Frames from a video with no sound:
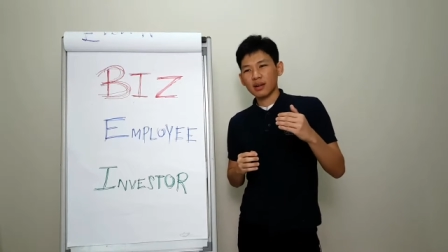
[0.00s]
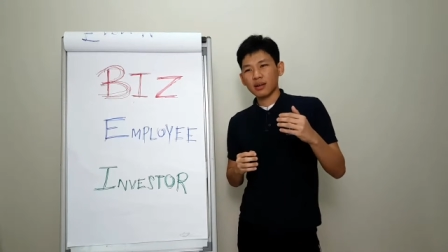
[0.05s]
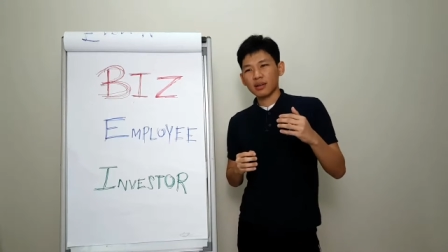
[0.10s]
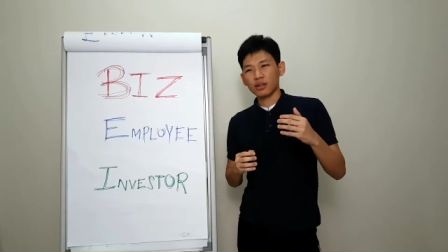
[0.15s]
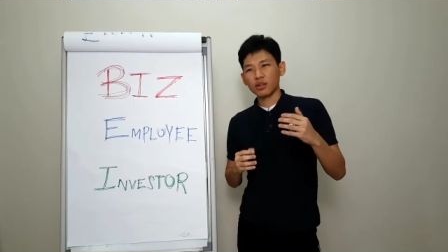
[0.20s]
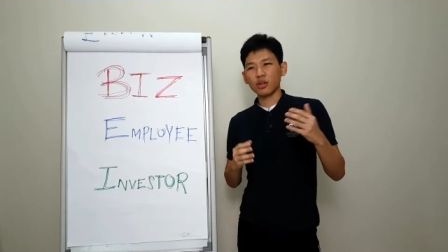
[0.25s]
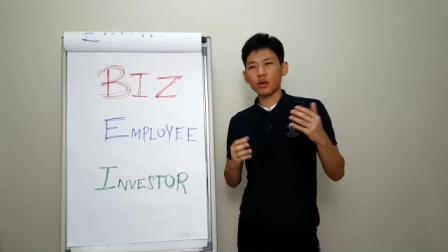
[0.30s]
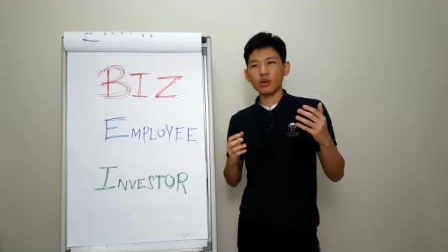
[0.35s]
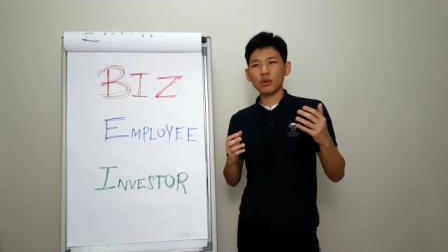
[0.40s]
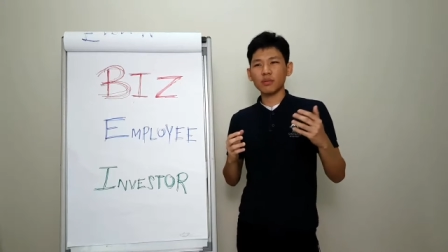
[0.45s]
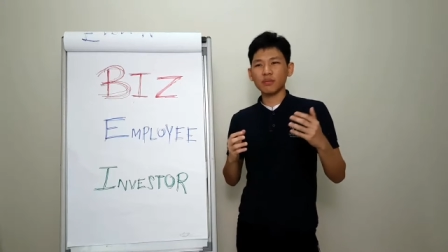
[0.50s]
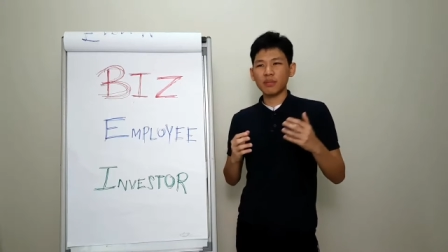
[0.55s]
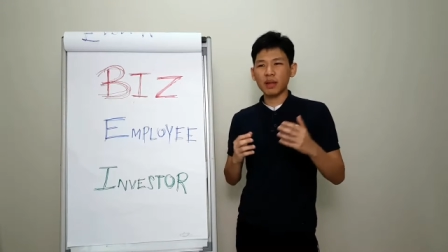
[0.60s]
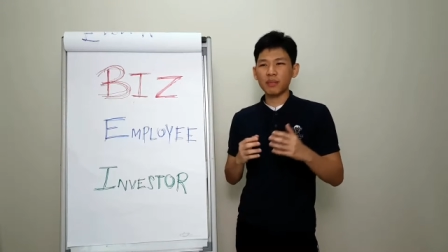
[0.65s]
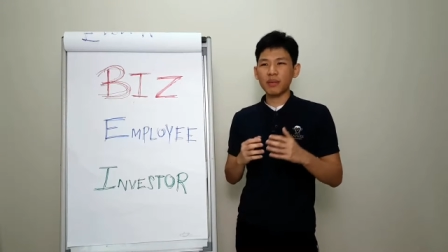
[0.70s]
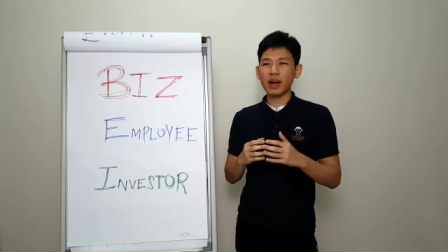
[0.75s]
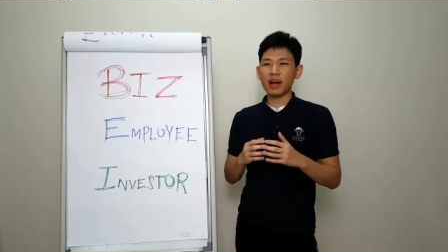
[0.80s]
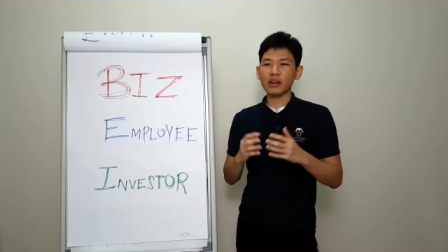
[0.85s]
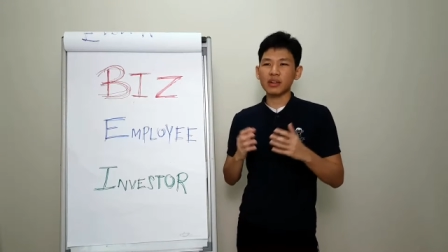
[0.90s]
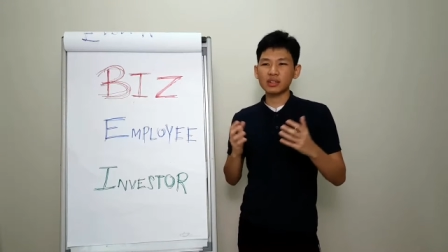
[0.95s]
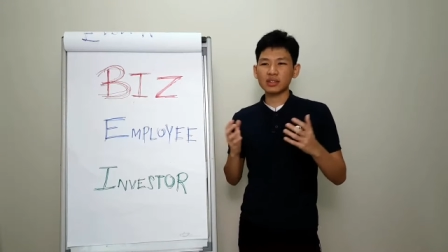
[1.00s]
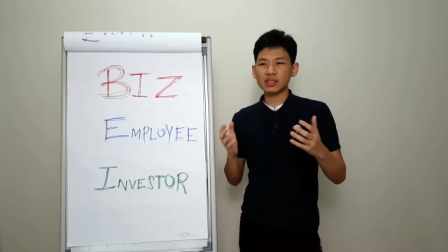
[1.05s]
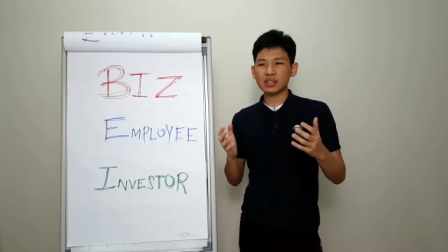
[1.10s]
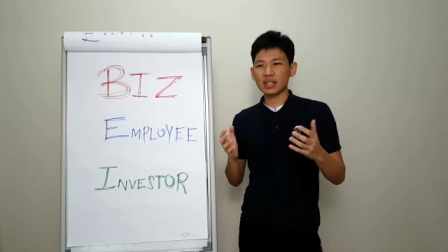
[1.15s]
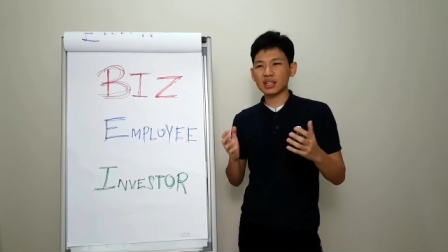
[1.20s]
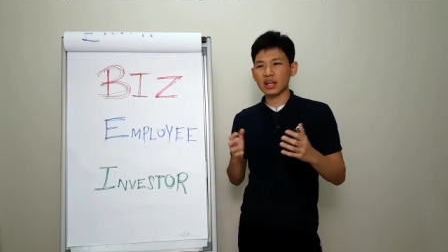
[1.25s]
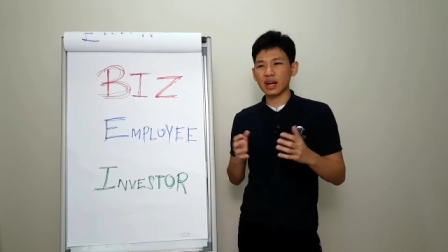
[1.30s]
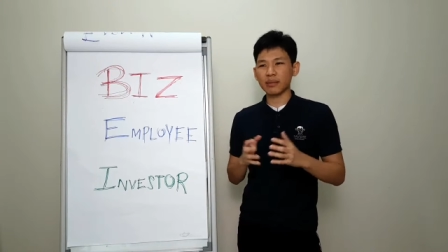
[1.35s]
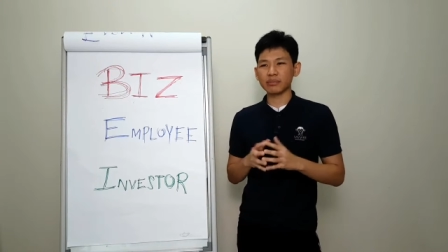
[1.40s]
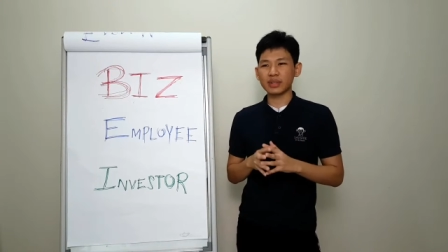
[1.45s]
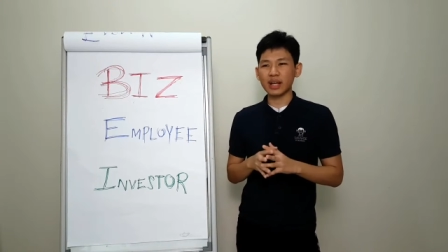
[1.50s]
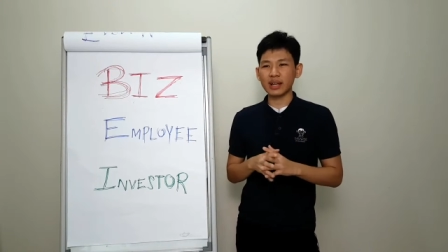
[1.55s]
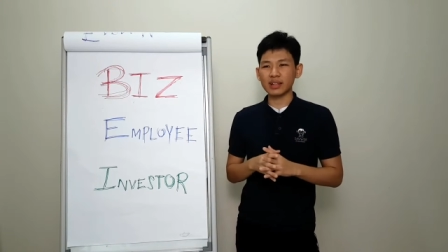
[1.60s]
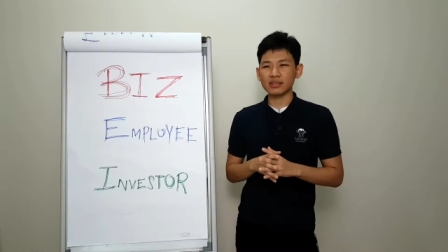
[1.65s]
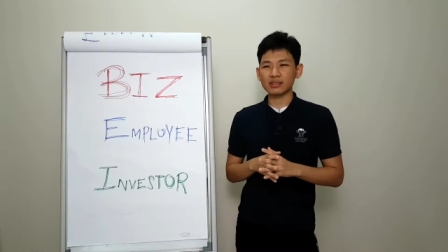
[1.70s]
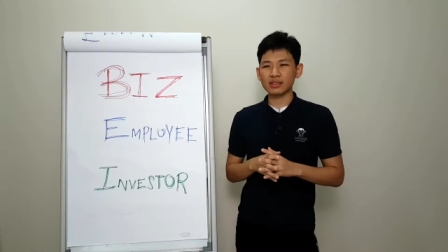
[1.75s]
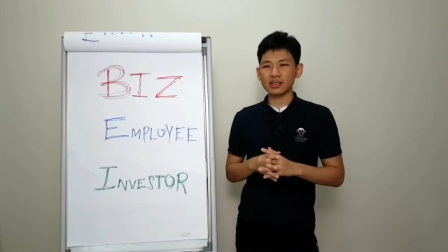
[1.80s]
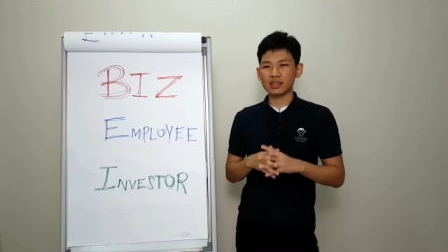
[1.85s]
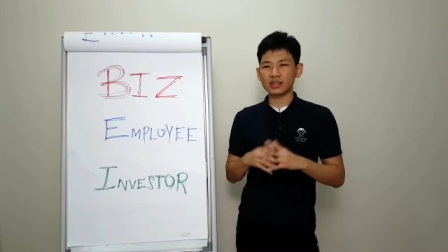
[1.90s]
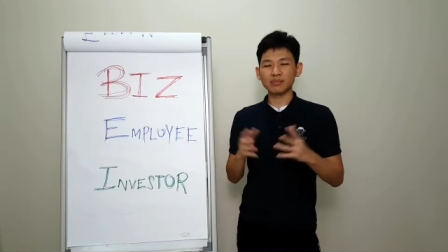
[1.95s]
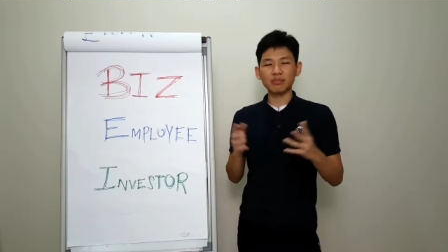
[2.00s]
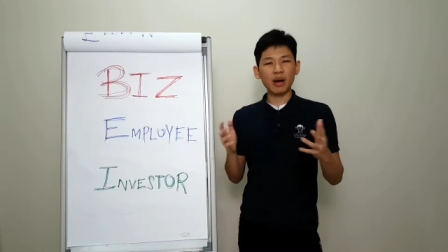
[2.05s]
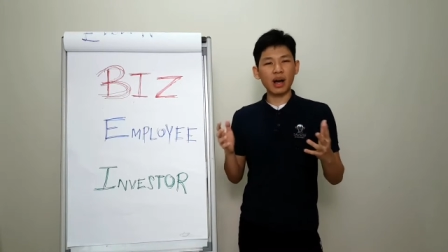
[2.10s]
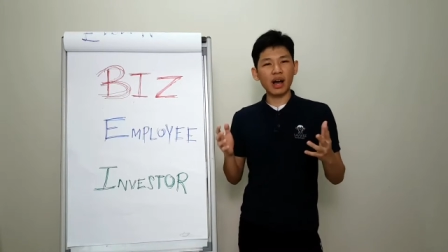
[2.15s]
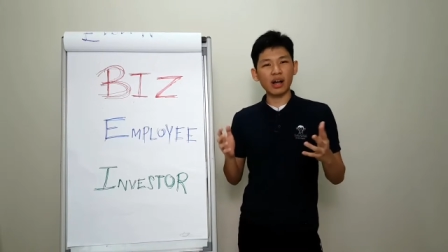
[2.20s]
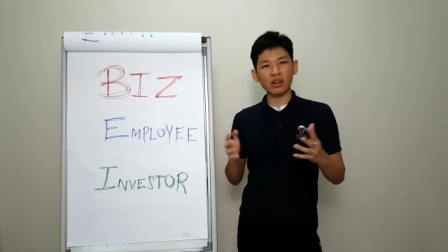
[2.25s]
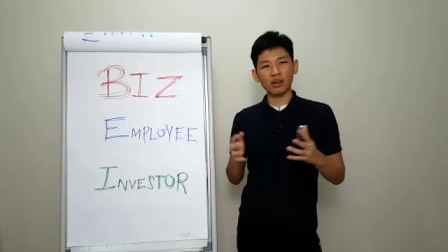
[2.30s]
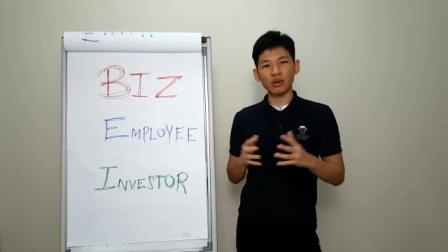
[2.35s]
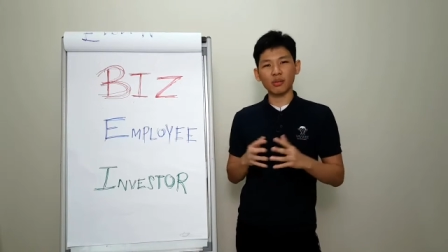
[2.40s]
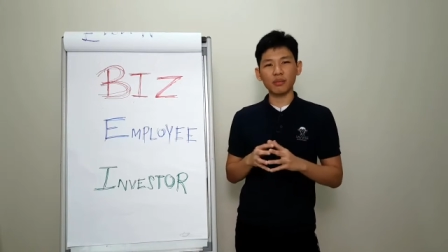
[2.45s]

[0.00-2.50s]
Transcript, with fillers: you know, maybe I don't think I'm that smart,